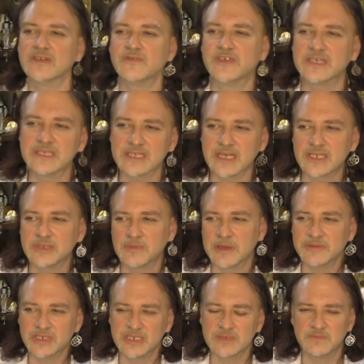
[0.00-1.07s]
It feels like
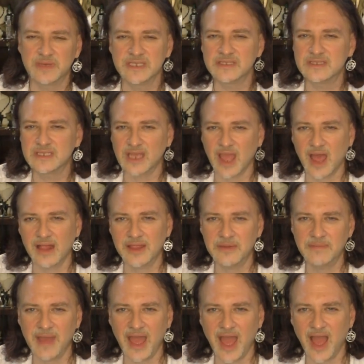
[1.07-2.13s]
maybe she's been to hell
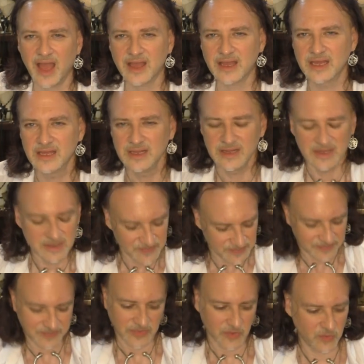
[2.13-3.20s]
and back,
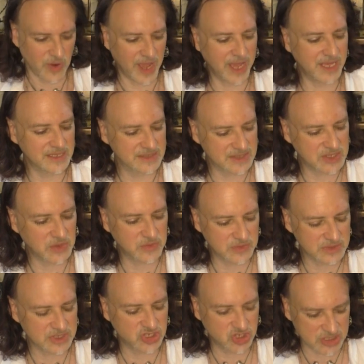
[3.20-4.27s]
right?
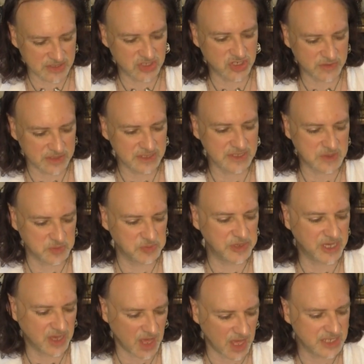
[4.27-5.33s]
So she's doing this
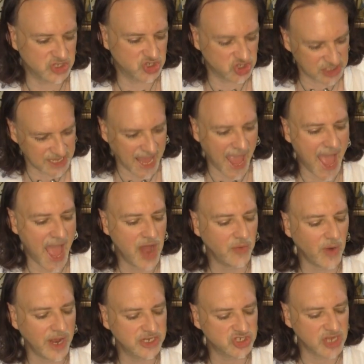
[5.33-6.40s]
because she can,
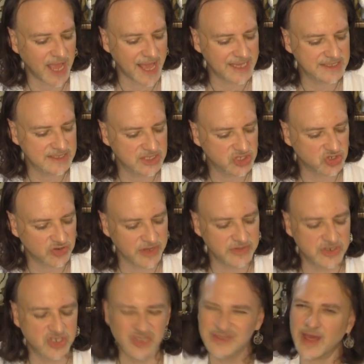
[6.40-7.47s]
right? She has the
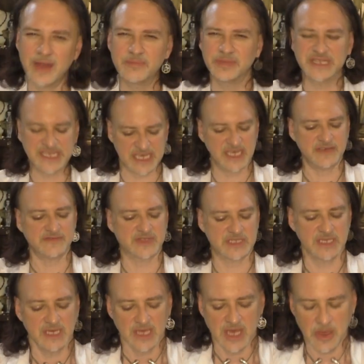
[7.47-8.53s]
strength to do that and
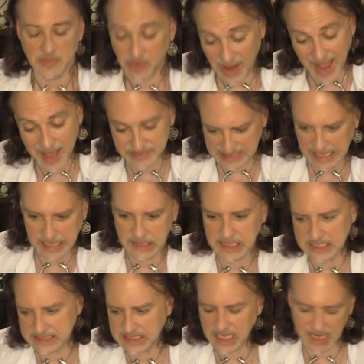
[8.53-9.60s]
believes perhaps in
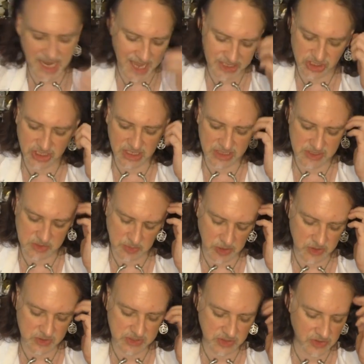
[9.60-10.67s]
this connection, in this
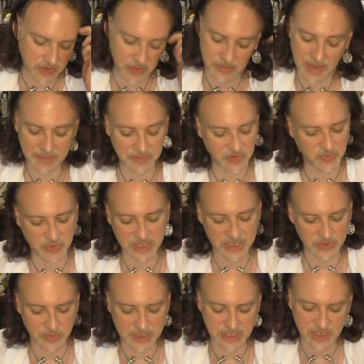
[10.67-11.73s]
person, although it might be
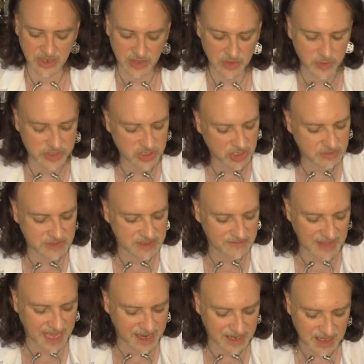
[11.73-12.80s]
really, really new in terms
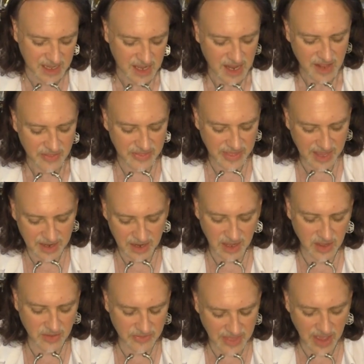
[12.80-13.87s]
of that
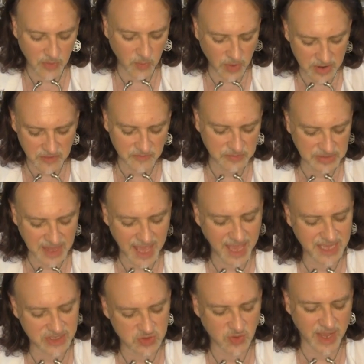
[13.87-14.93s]
One of
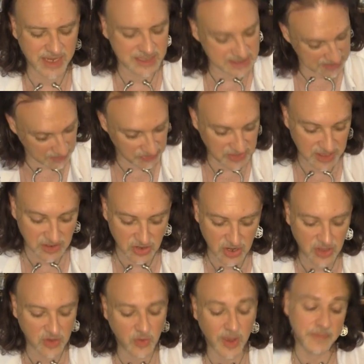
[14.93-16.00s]
Blades, right? It's something
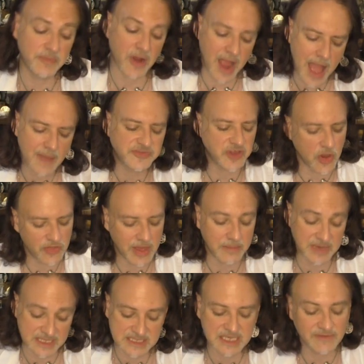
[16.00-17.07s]
new, and perhaps, oh,
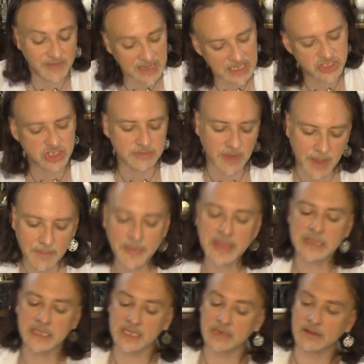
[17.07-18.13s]
that means even that she might be
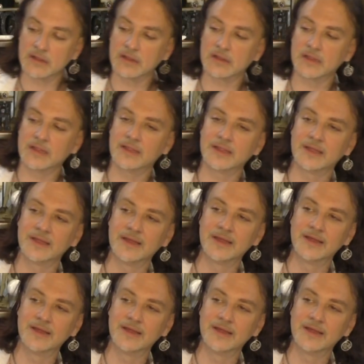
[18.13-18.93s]
a little